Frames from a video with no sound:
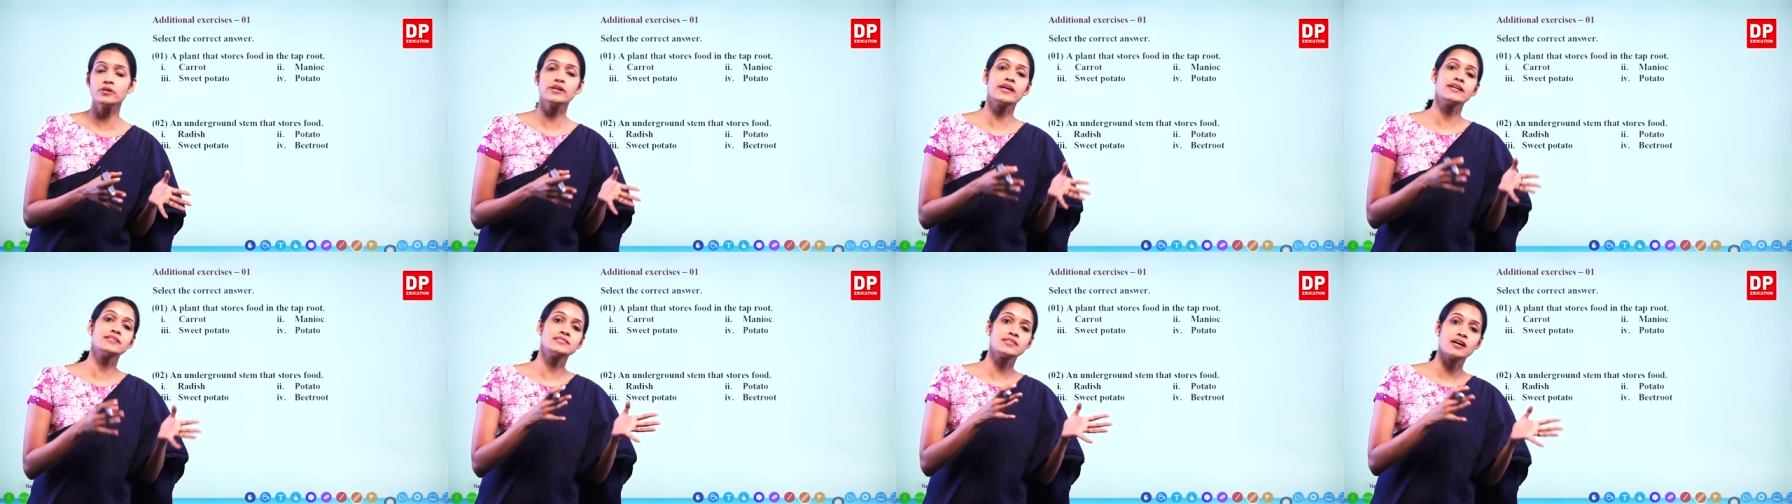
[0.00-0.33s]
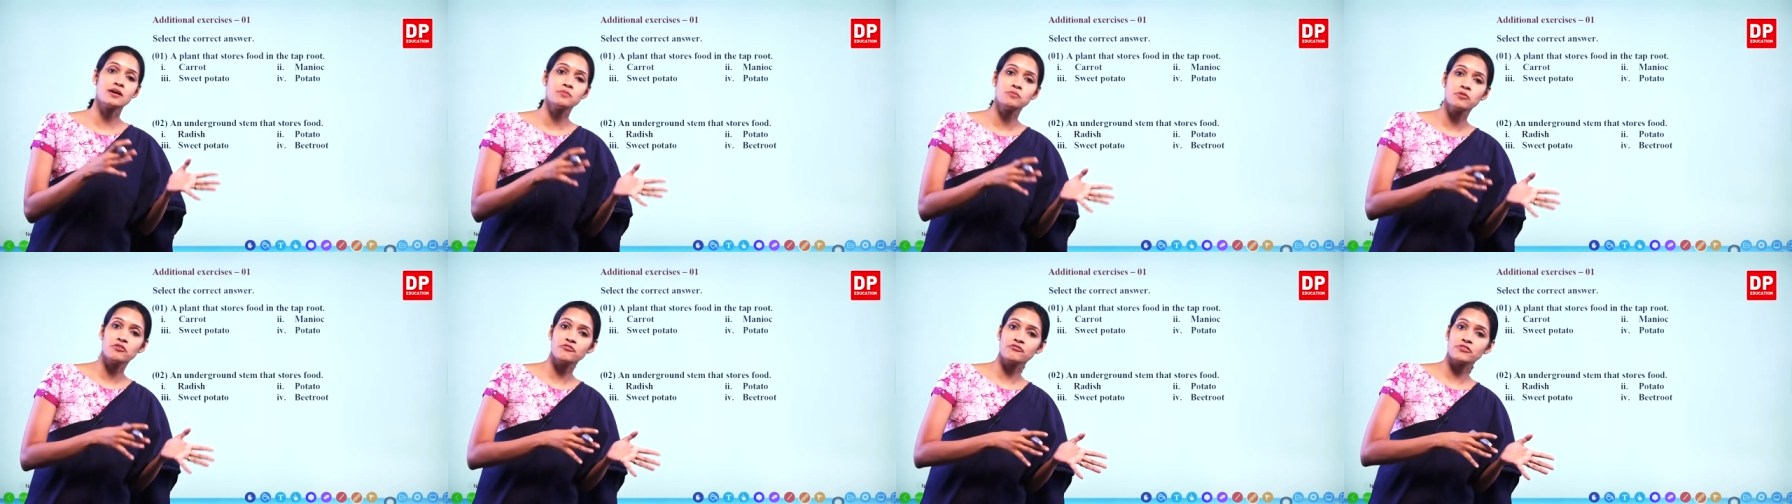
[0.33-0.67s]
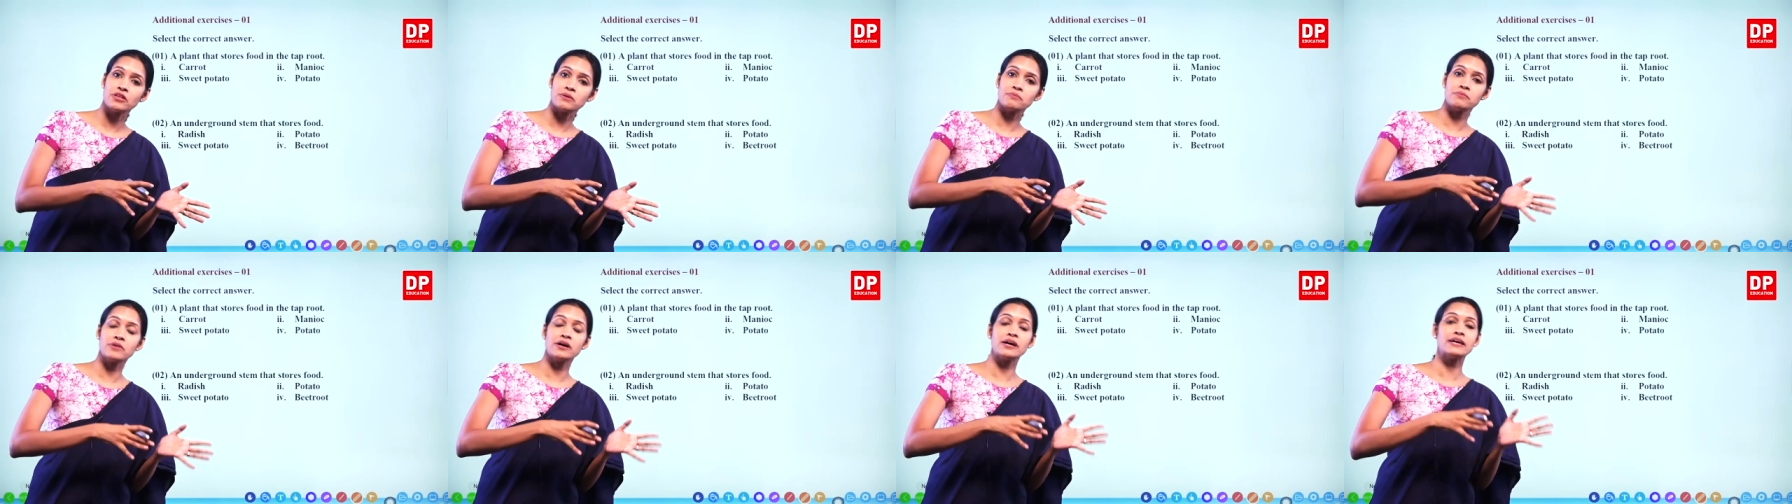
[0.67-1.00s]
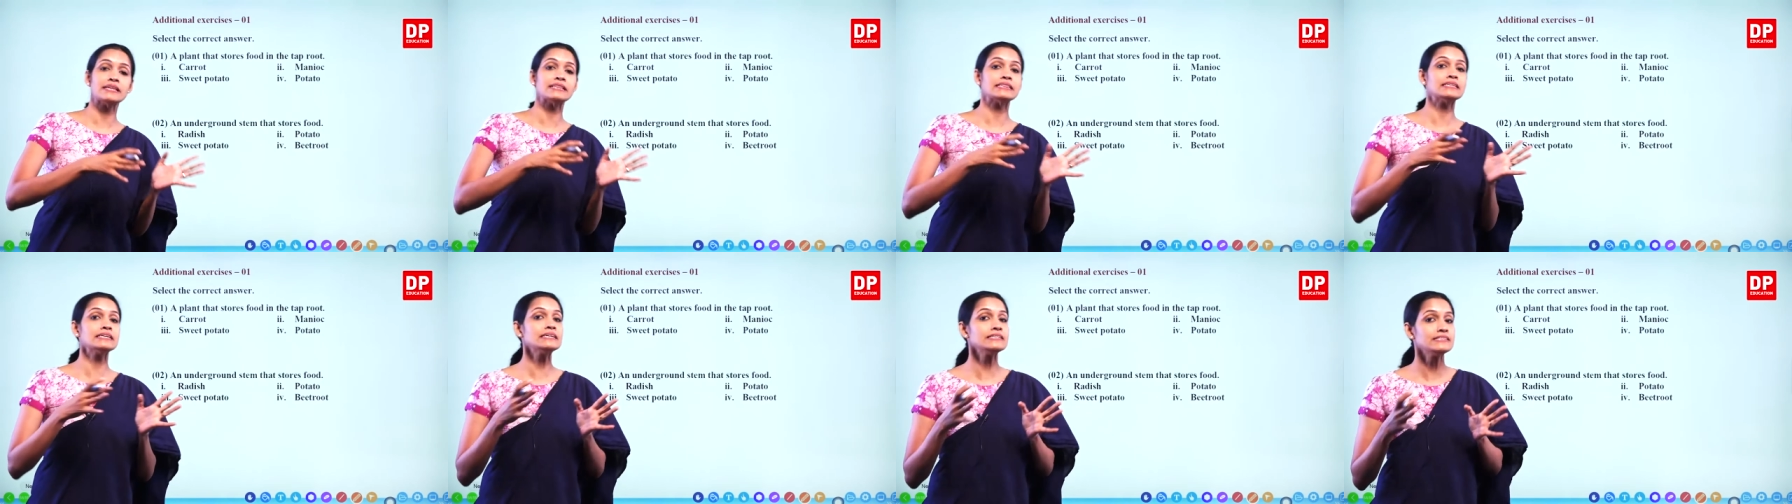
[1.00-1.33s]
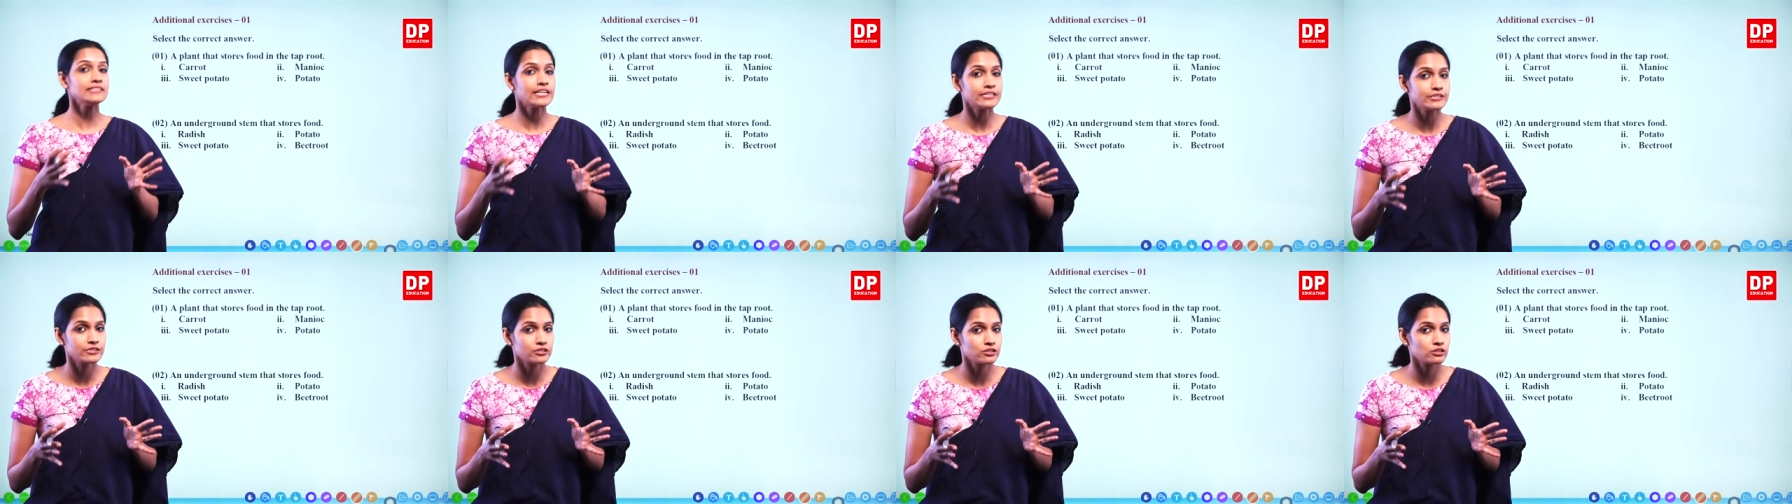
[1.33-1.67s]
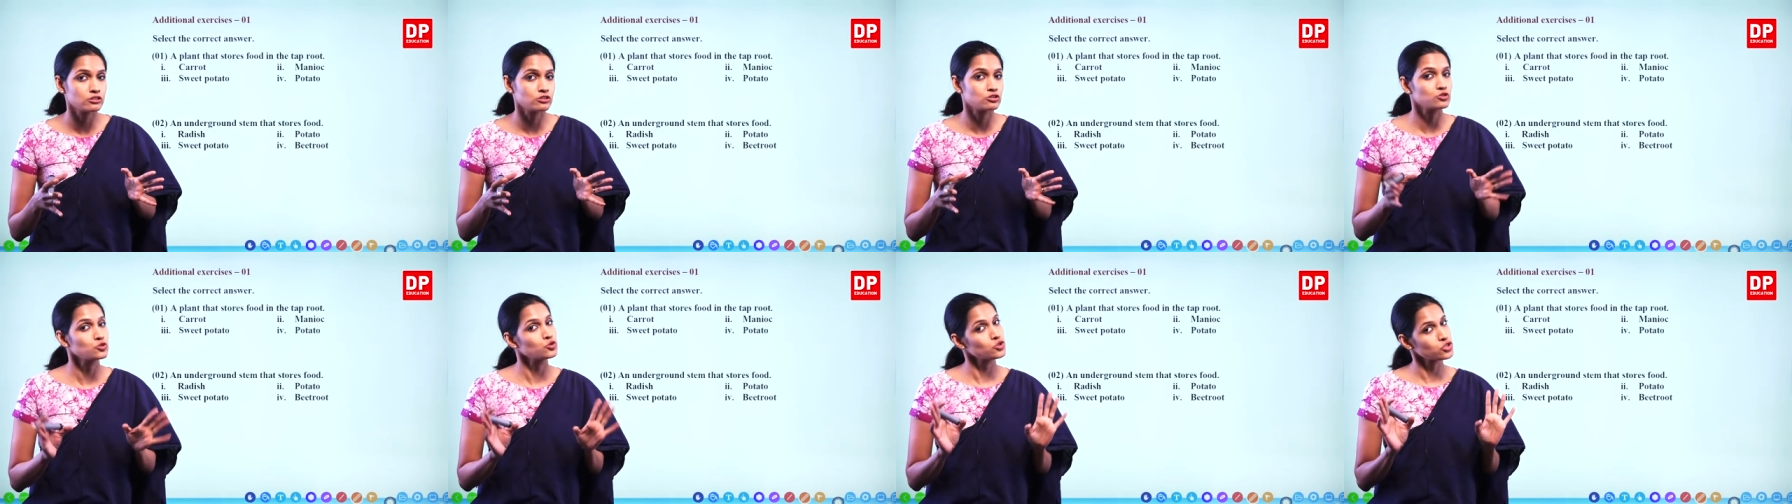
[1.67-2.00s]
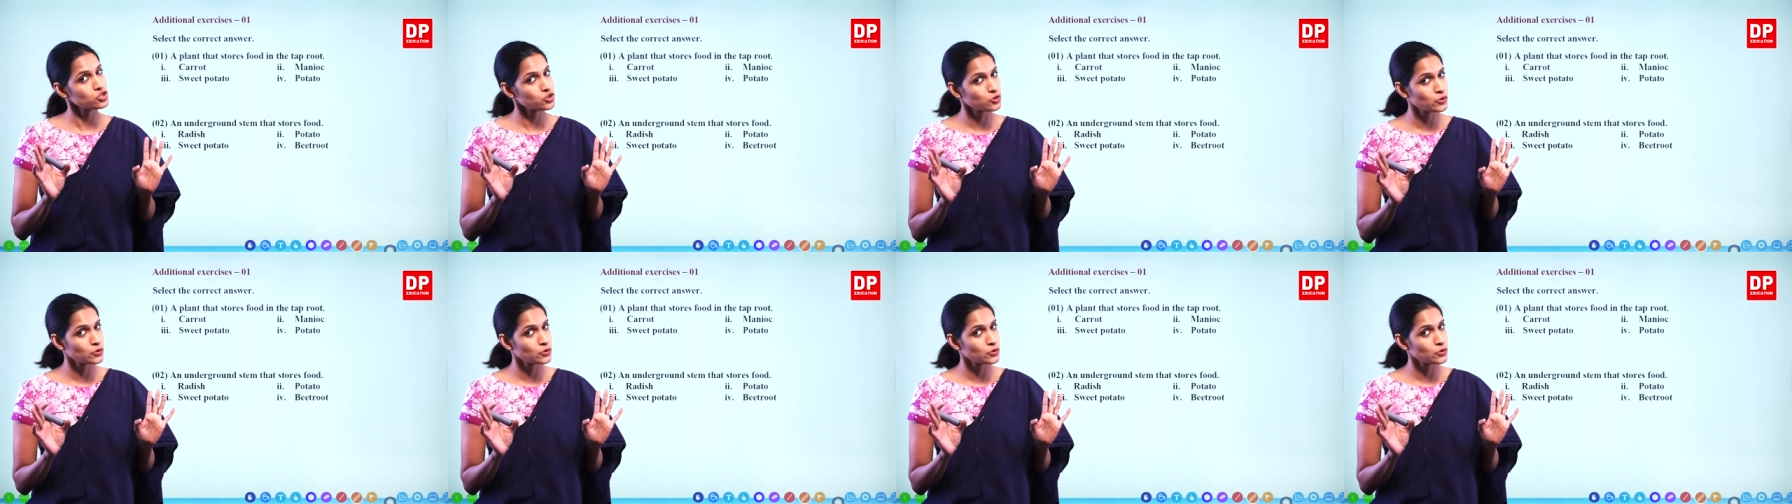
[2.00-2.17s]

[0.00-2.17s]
and some of them are in the lateral roots.